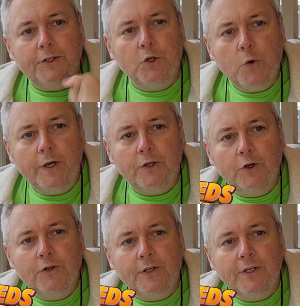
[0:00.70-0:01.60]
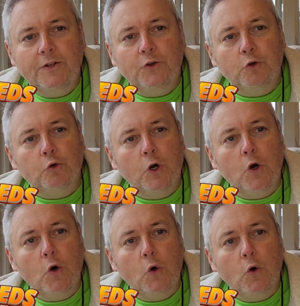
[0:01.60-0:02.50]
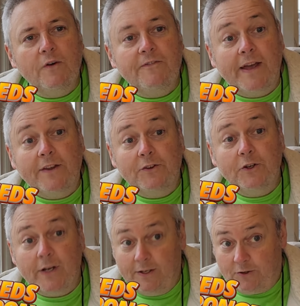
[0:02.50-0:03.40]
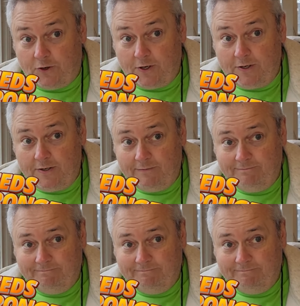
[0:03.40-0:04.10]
Do you want your seeds to grow faster and stronger?